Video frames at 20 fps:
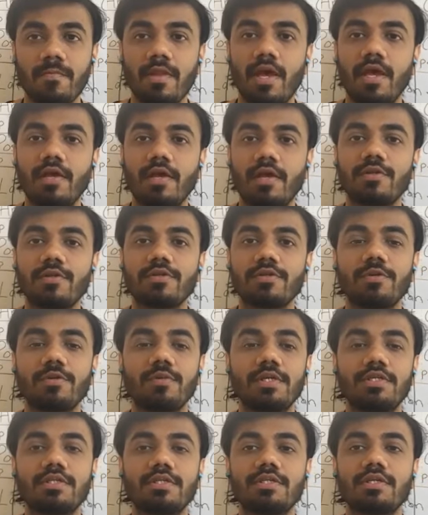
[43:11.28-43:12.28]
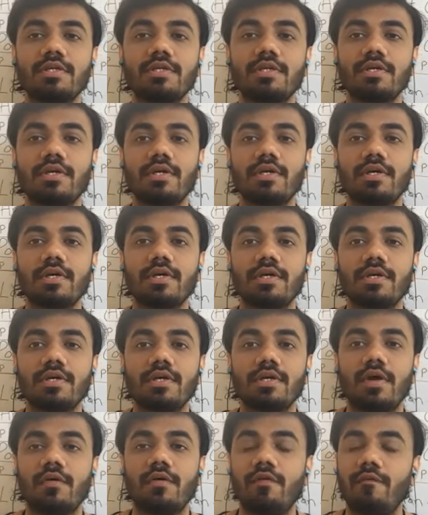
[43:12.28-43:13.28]
Thank you so much.
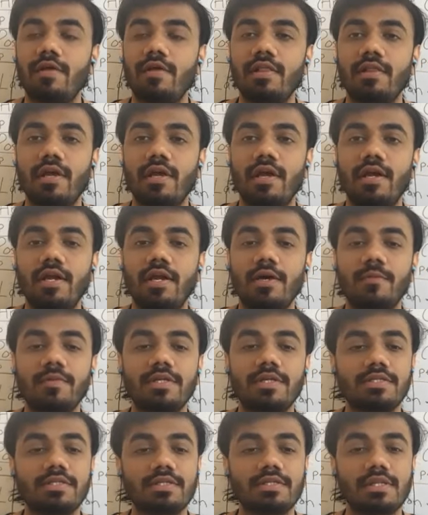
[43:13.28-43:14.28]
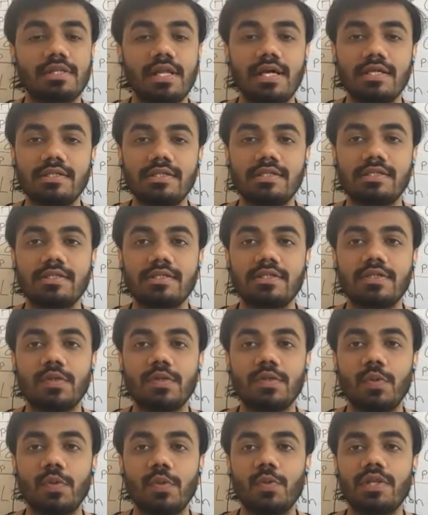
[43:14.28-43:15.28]
We will end up this class
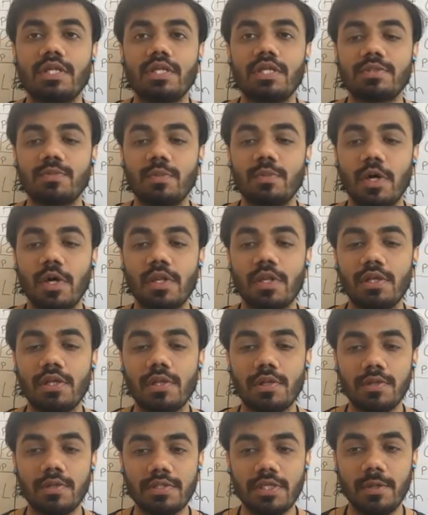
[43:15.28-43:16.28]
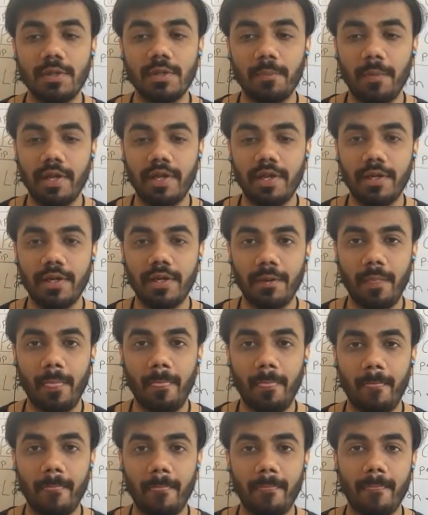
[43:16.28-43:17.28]
with a small closing prayer.
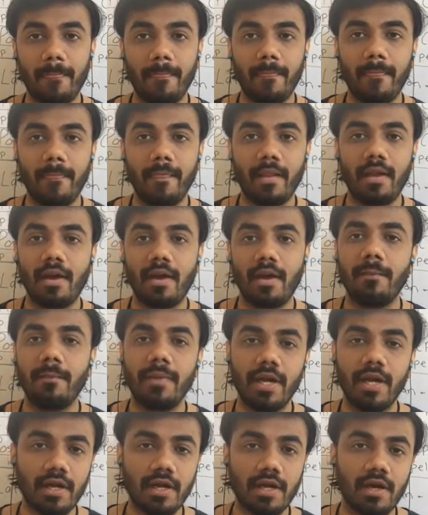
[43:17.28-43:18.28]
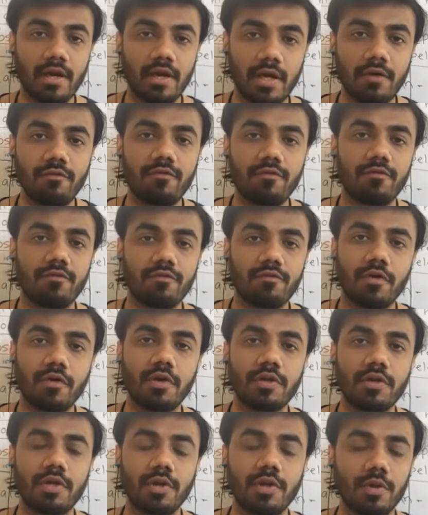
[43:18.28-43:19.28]
A bit tough
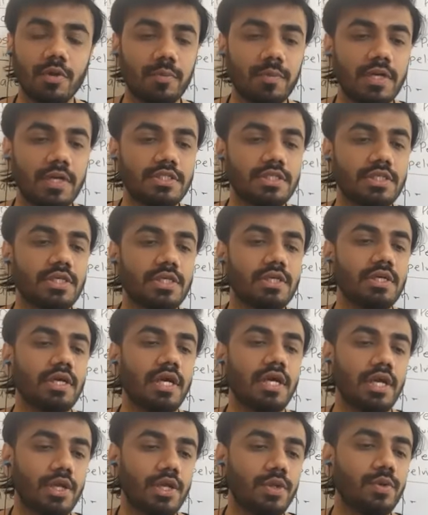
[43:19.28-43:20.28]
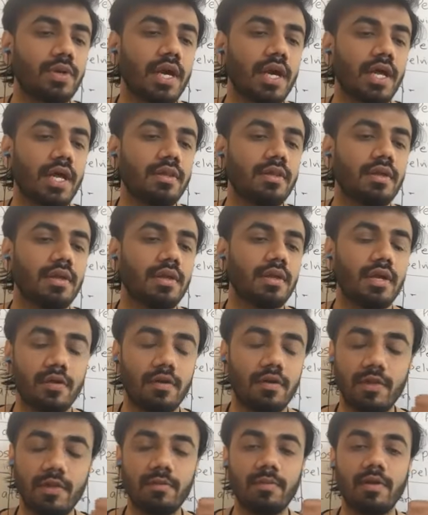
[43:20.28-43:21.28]
for the Krupaji.
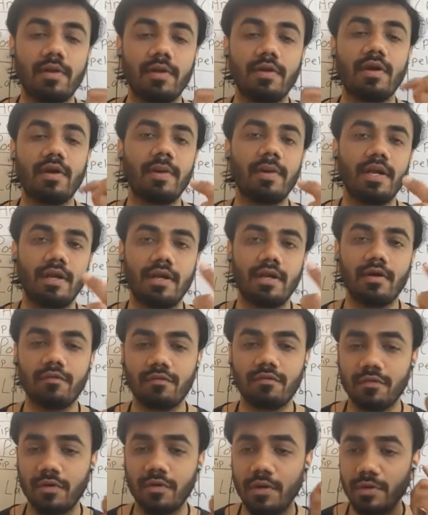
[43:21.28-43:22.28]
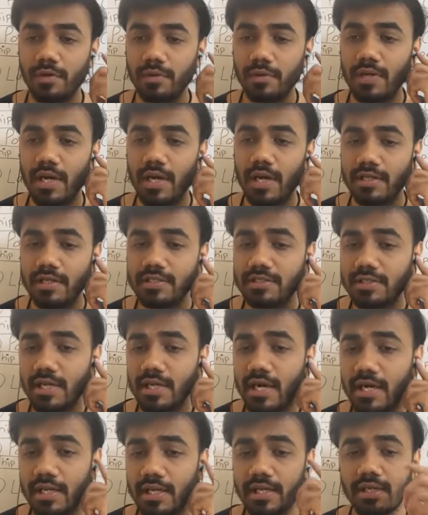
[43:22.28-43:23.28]
It will be a bit tough for you at the
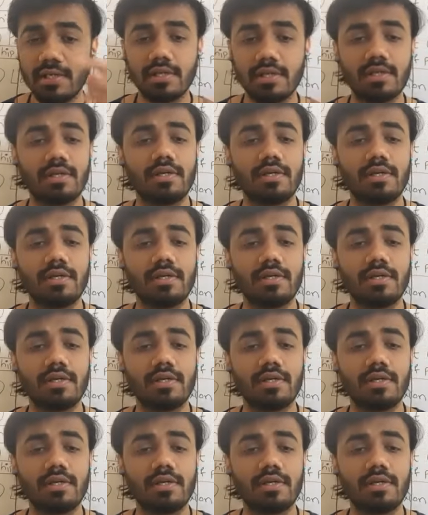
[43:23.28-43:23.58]
starting,